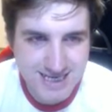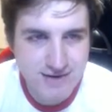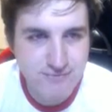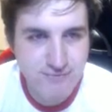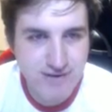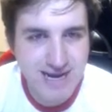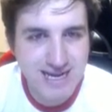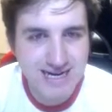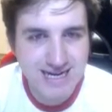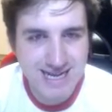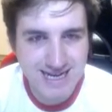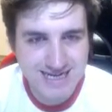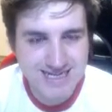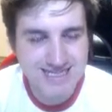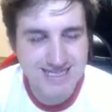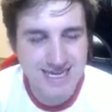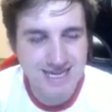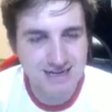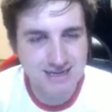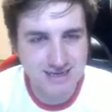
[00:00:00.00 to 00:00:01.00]
he really
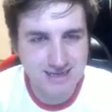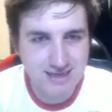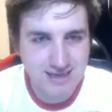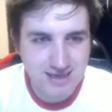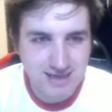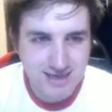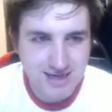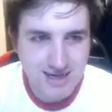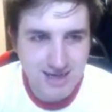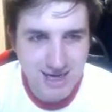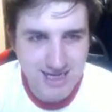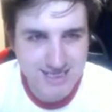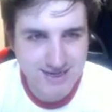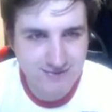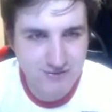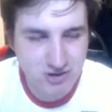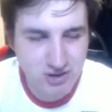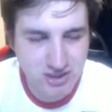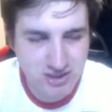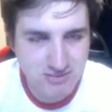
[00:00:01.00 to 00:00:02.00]
extinct? Let's have
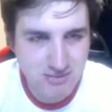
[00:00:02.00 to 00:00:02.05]
a look in the